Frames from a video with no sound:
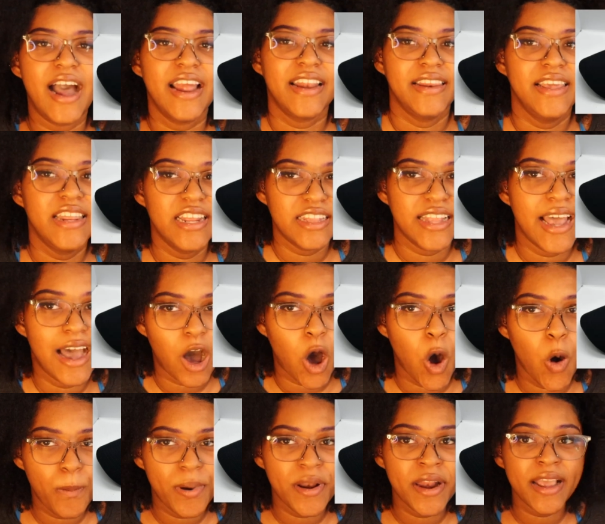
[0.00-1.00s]
I needed that
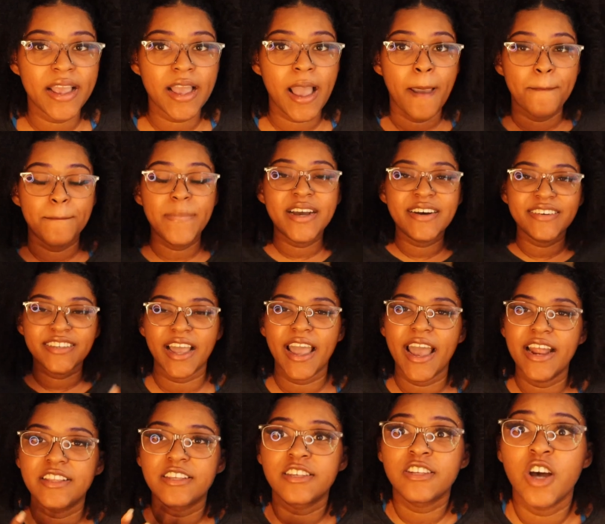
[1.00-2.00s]
opening because I
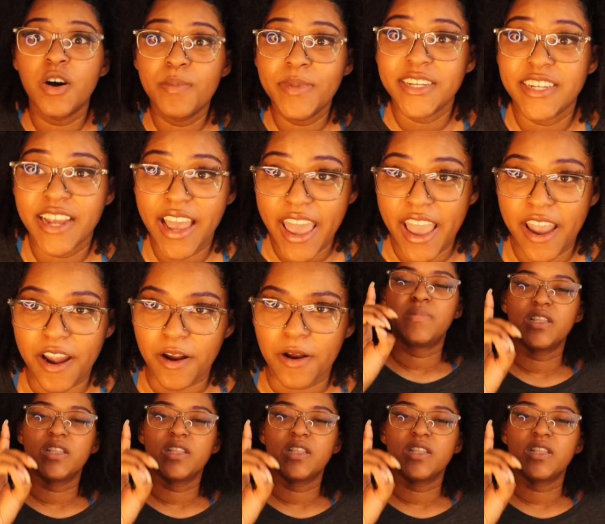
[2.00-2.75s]
had so much hair.